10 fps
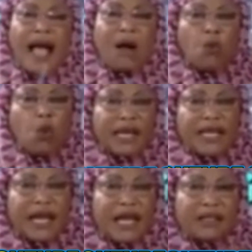
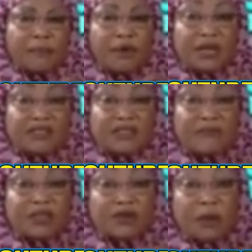Working at the Police
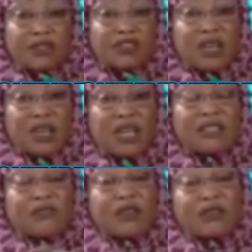Service Commission in
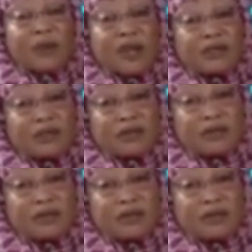the first place,